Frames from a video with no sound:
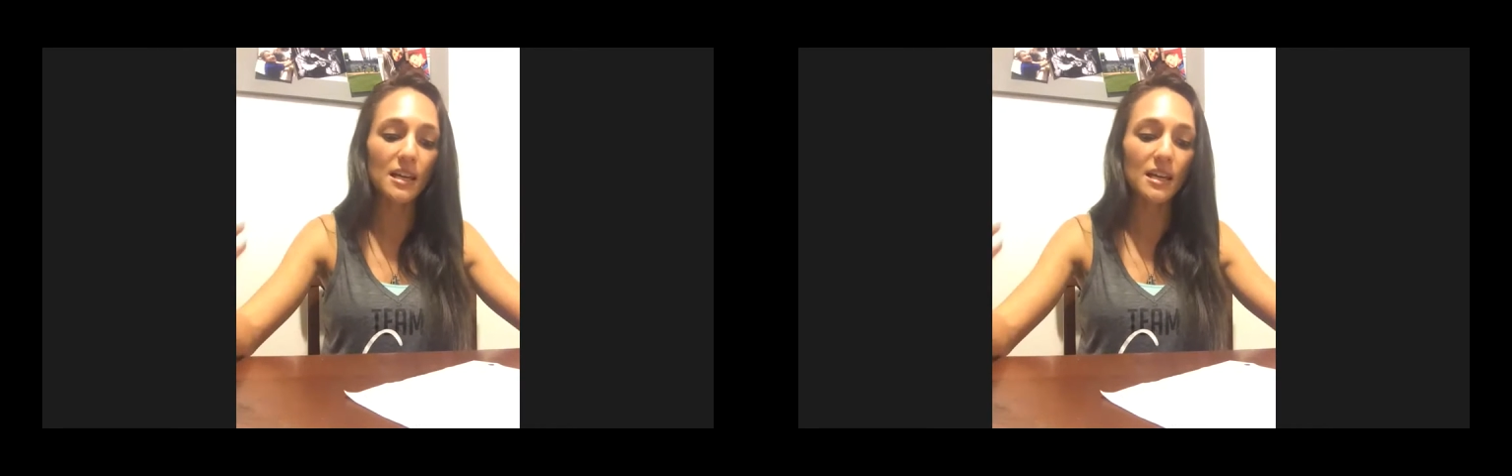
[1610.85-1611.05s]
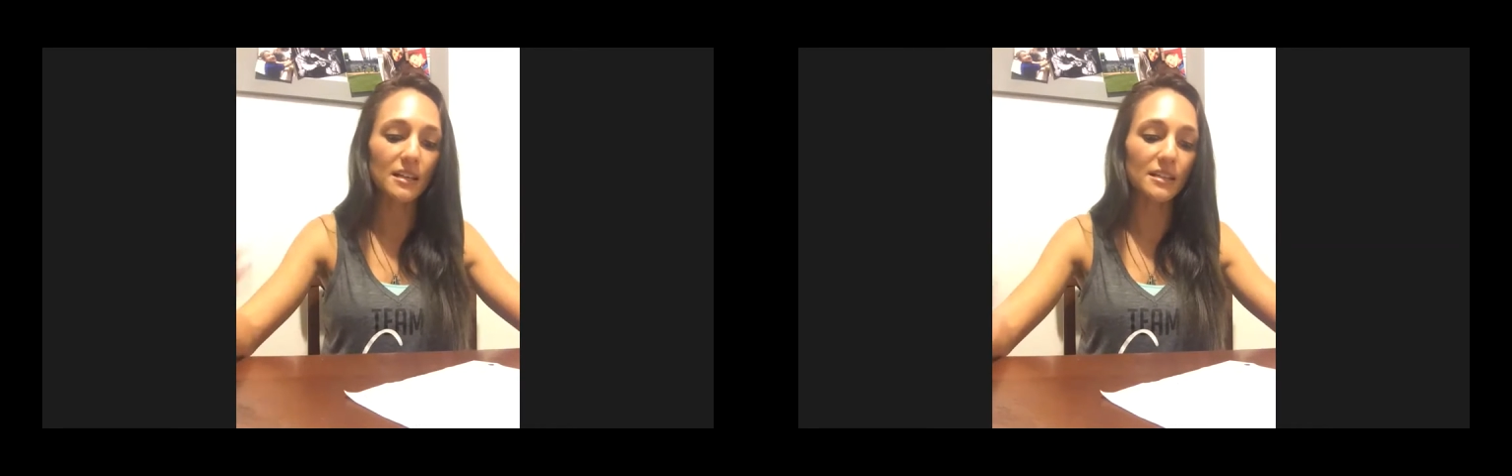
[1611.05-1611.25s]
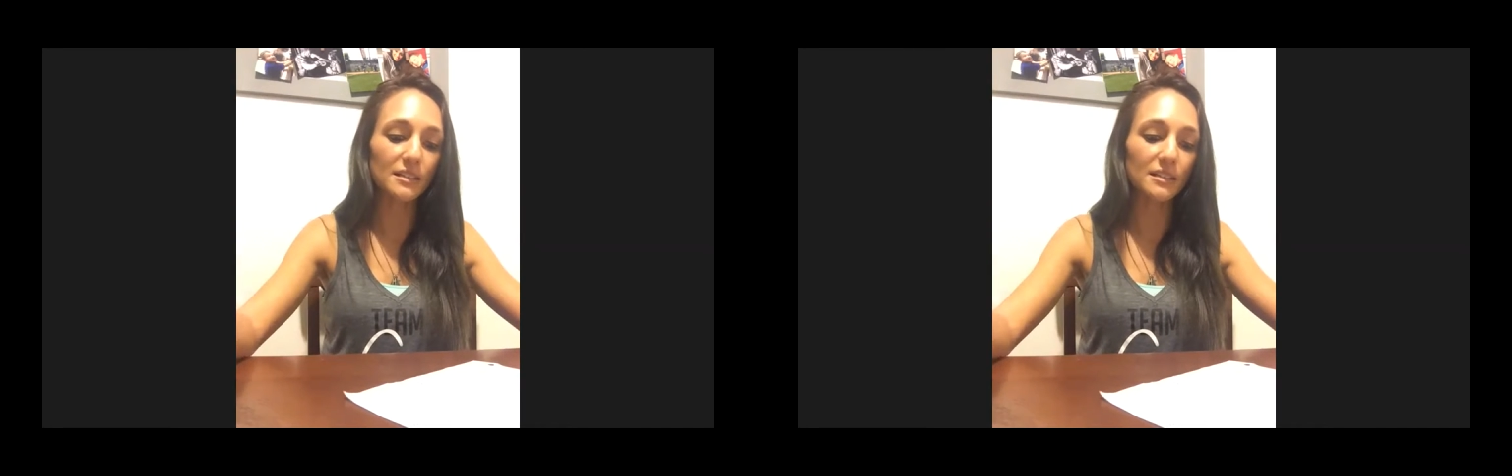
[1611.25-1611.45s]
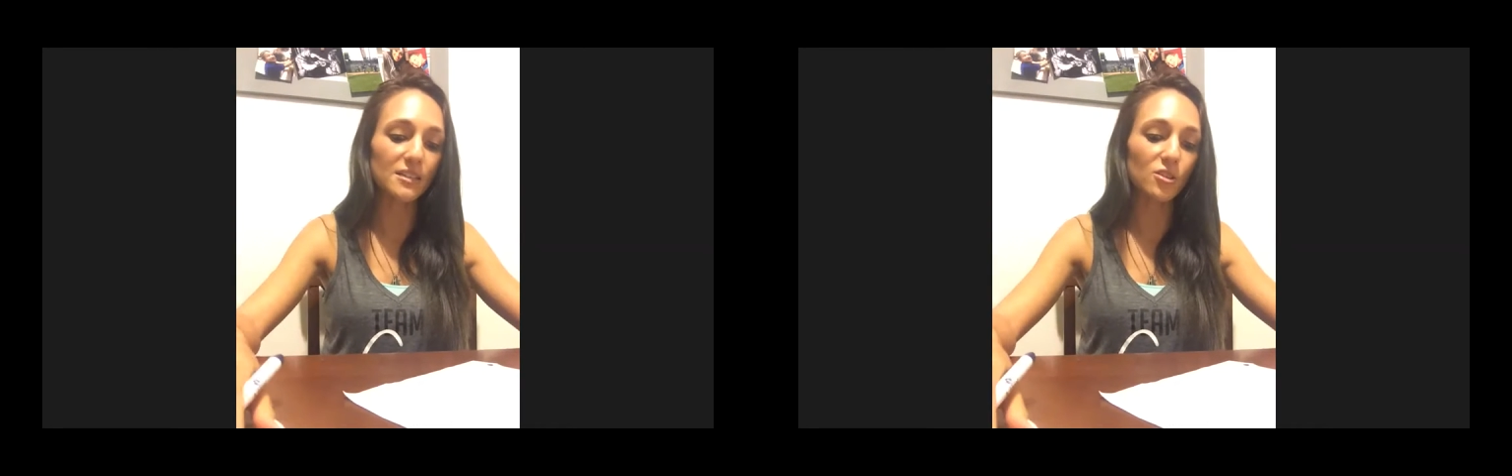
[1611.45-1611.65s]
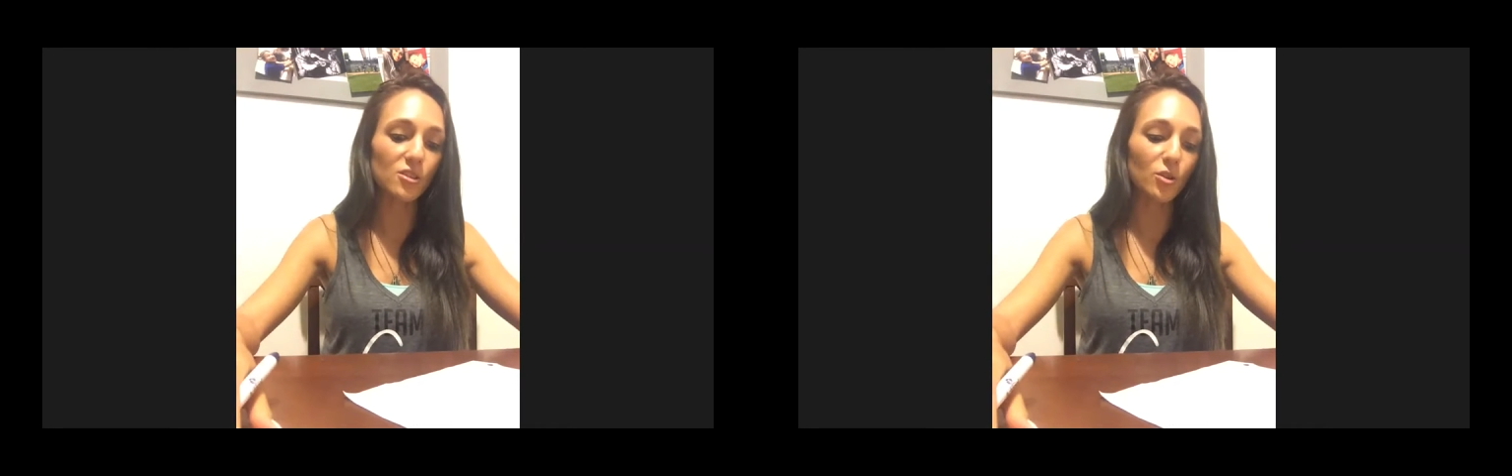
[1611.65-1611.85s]
is,
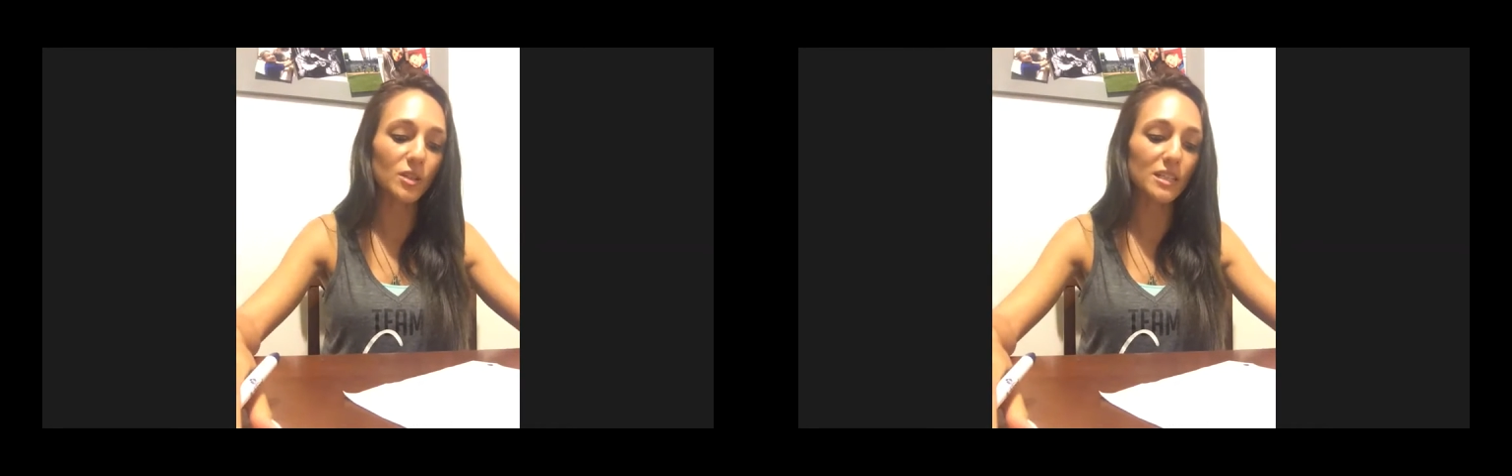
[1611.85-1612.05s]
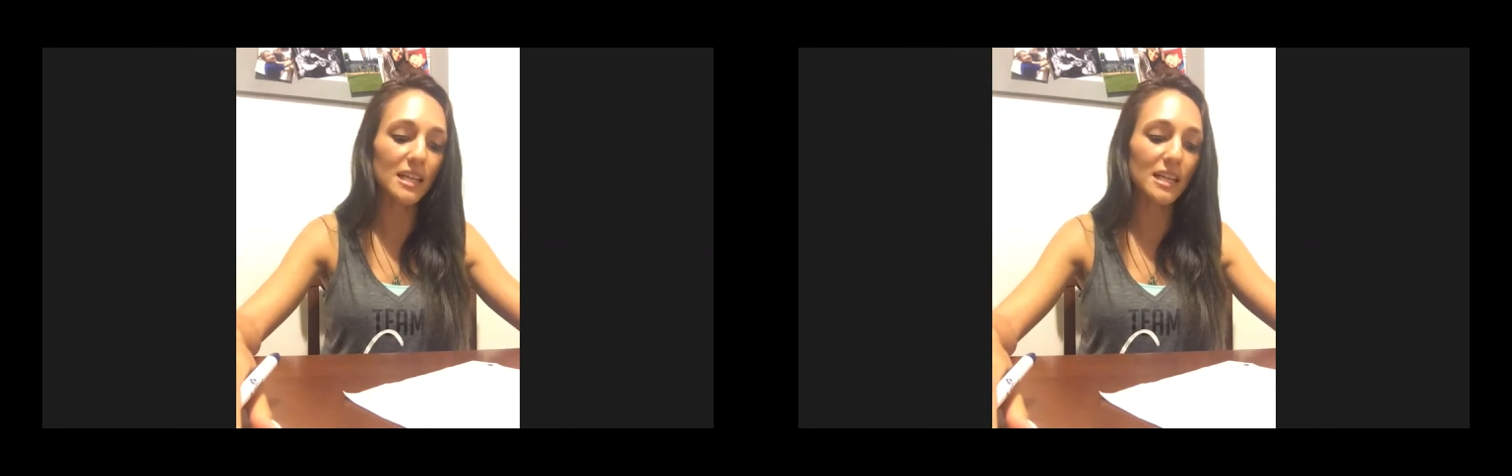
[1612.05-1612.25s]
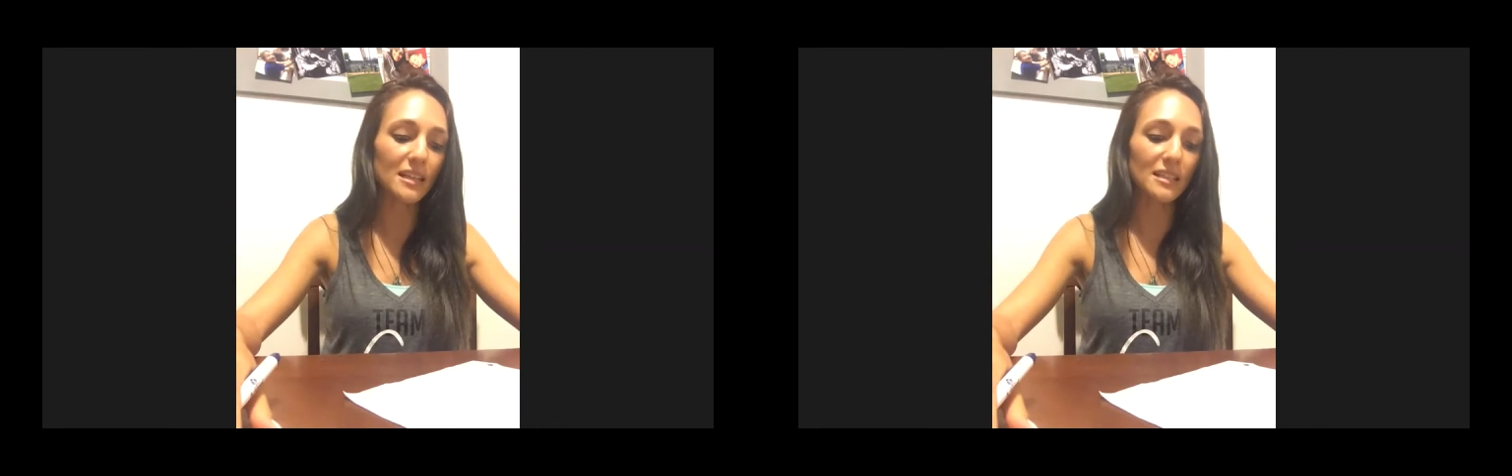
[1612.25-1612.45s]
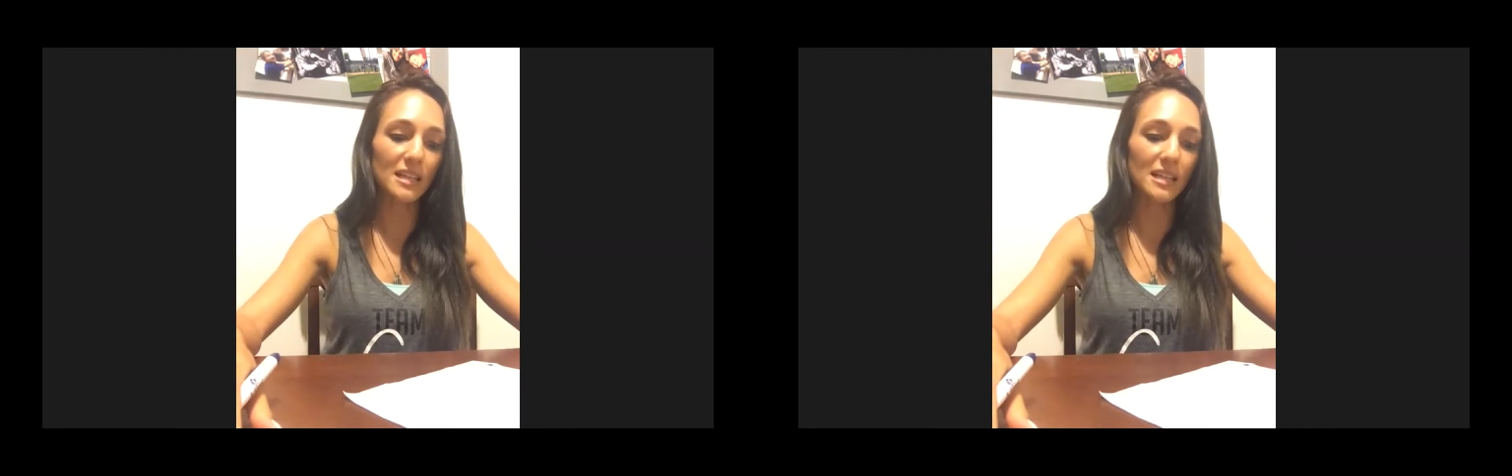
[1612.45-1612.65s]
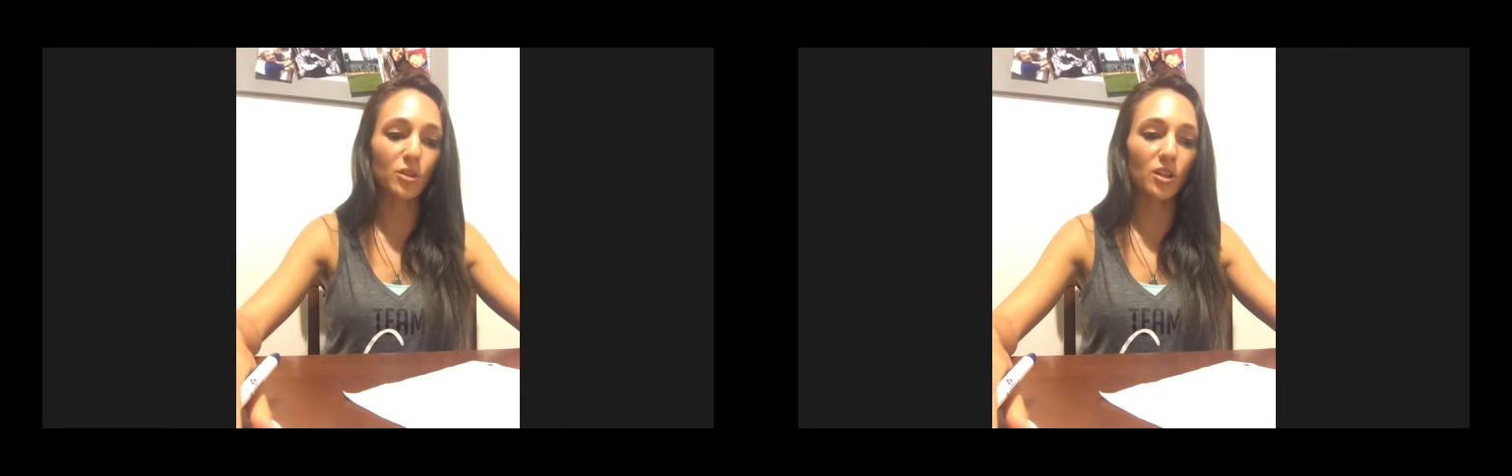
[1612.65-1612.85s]
you can take that
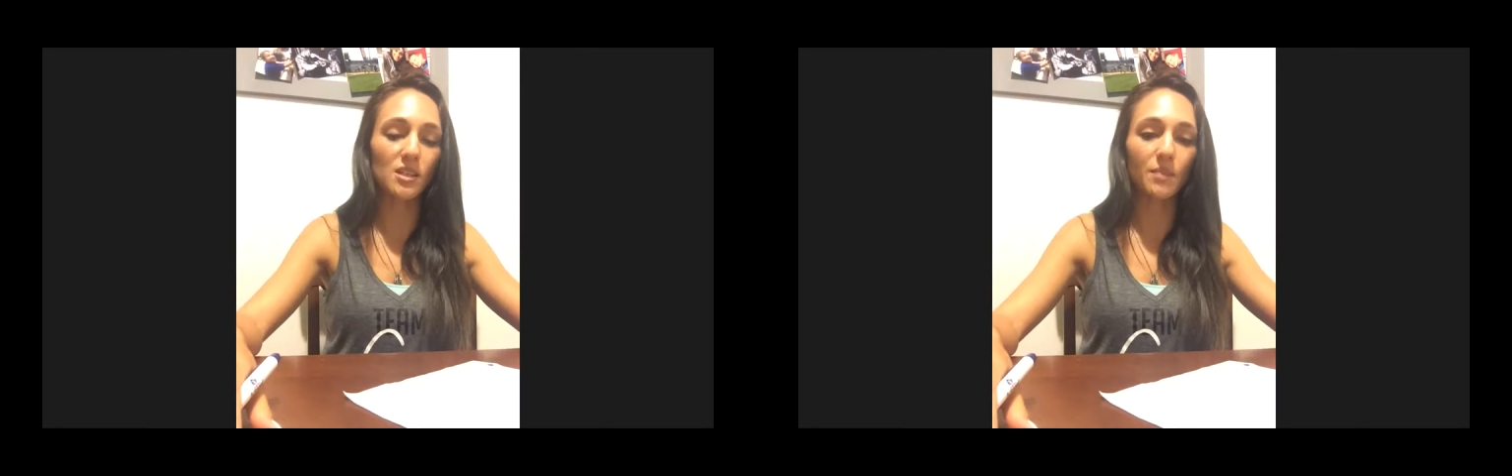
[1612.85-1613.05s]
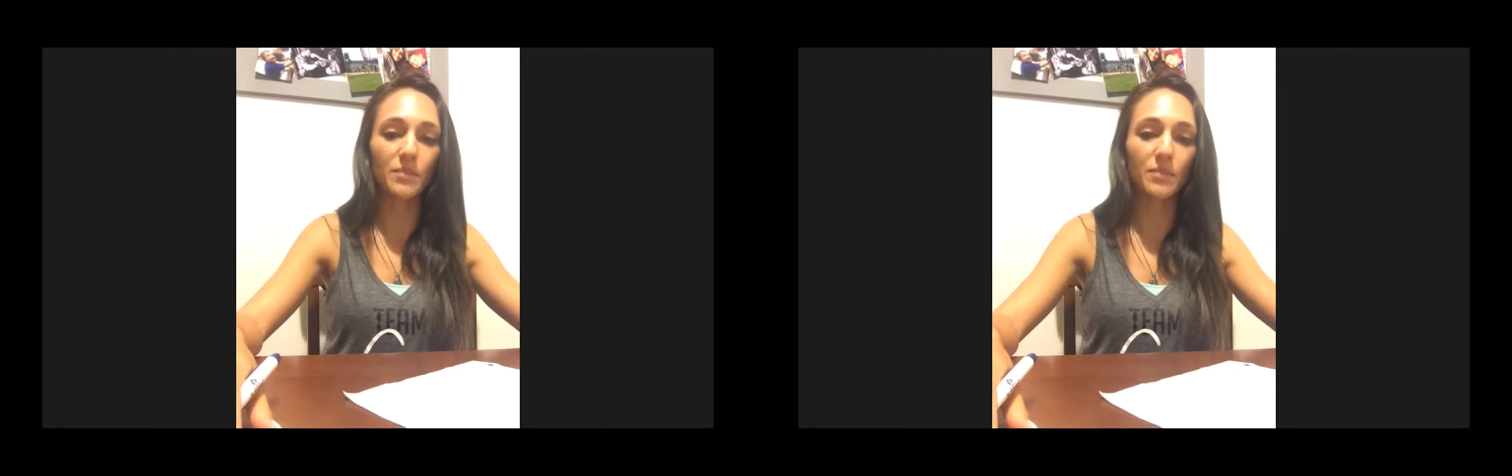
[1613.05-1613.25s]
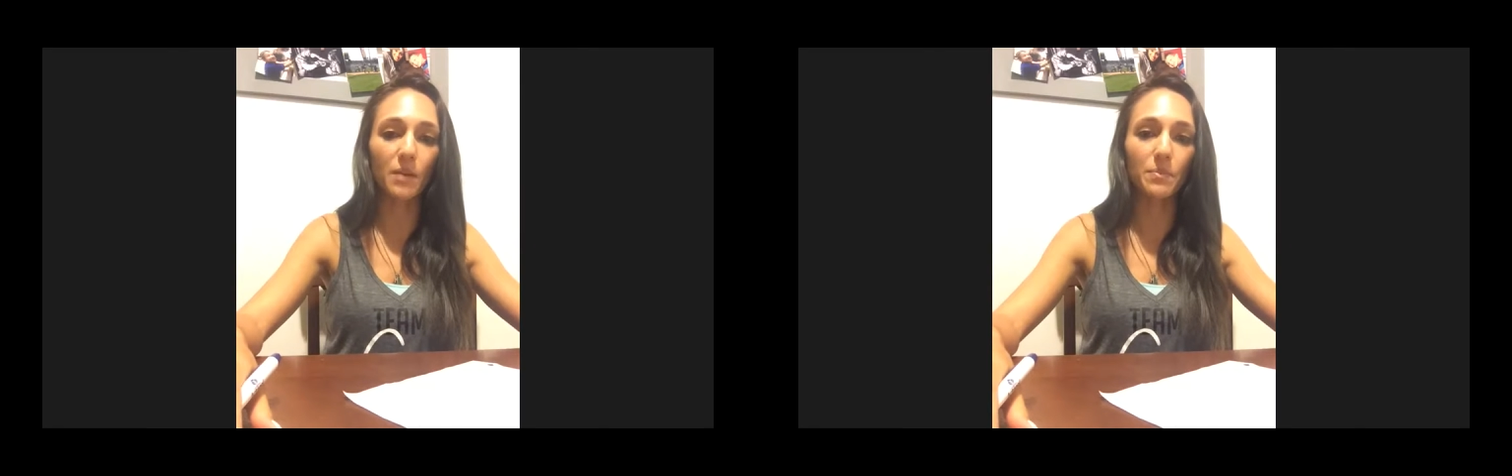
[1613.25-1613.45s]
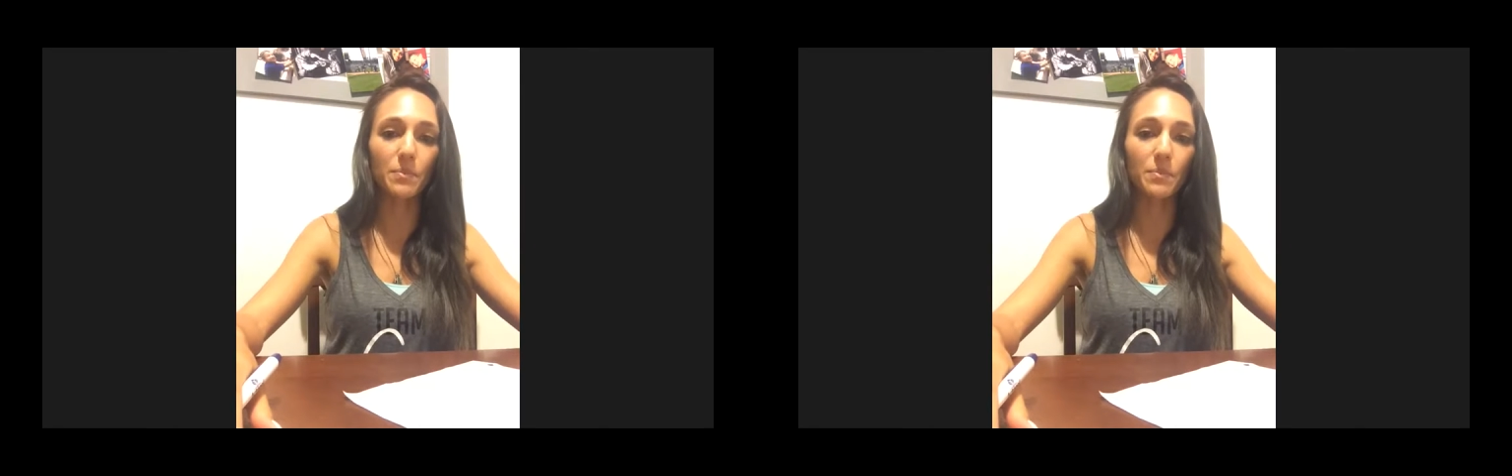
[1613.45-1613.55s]
time to look something up,